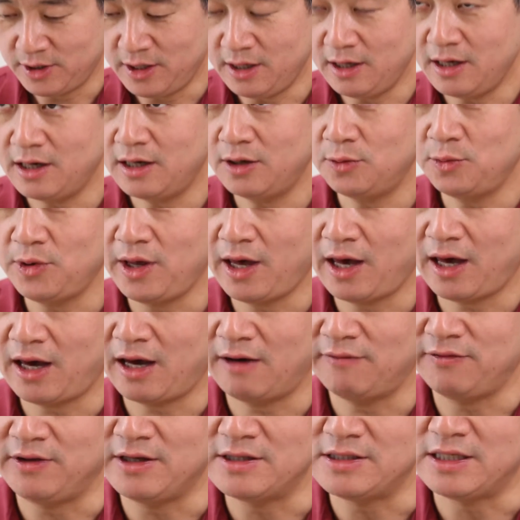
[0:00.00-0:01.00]
here we
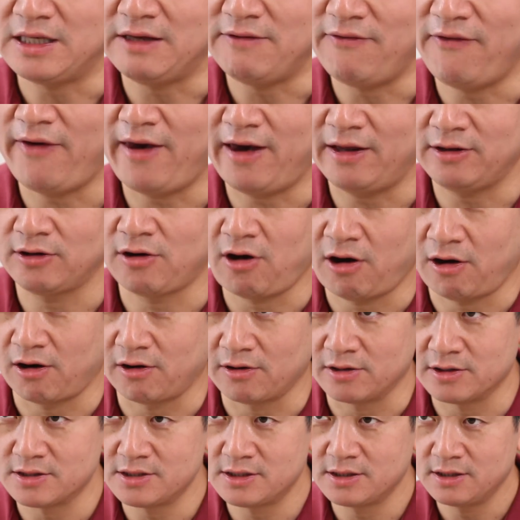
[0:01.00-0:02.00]
have these event
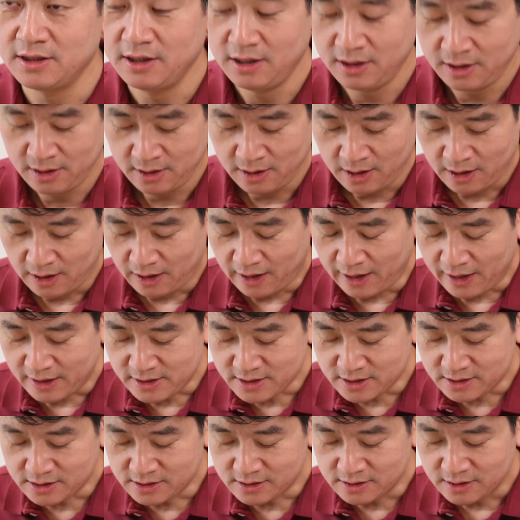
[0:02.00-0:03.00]
cards.
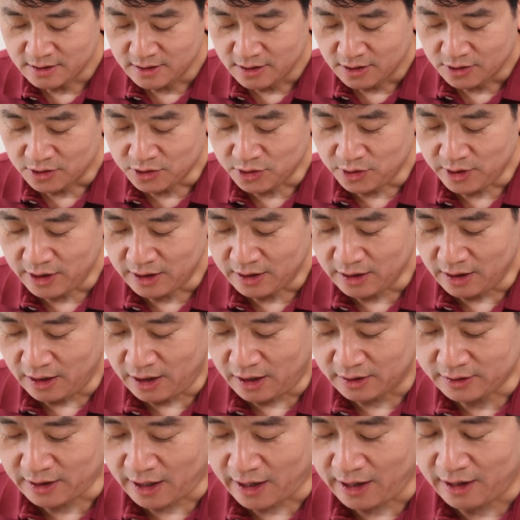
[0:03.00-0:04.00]
Let's create
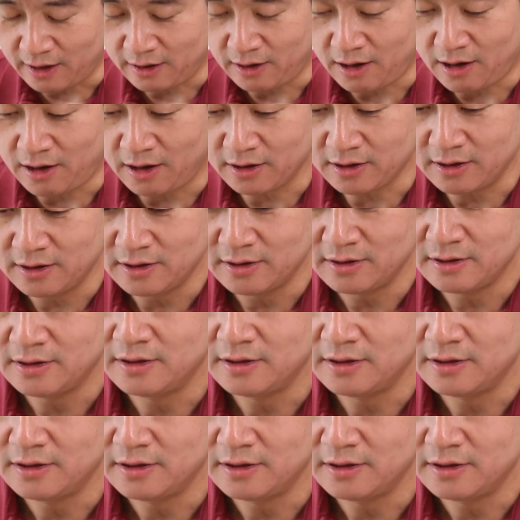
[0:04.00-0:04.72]
a dialogue